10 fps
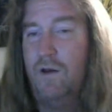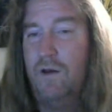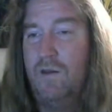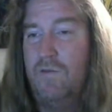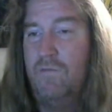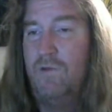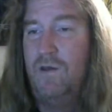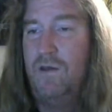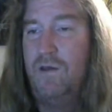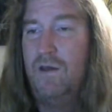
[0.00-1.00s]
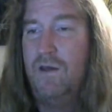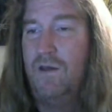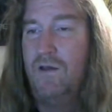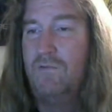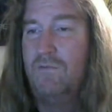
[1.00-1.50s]
give me
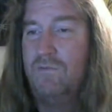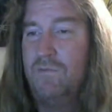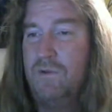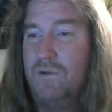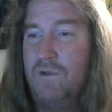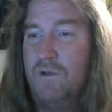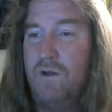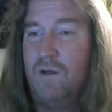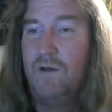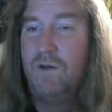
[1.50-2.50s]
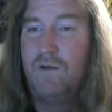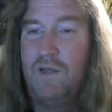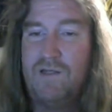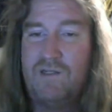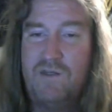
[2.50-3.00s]
that
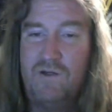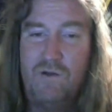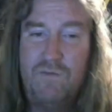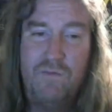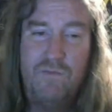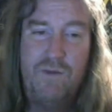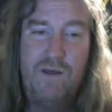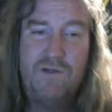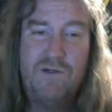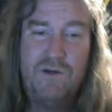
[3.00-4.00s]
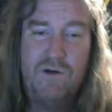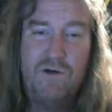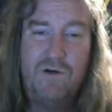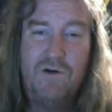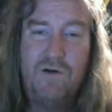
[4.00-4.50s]
skill based
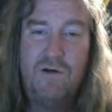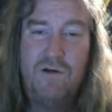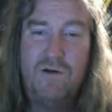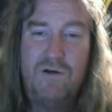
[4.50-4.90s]
on.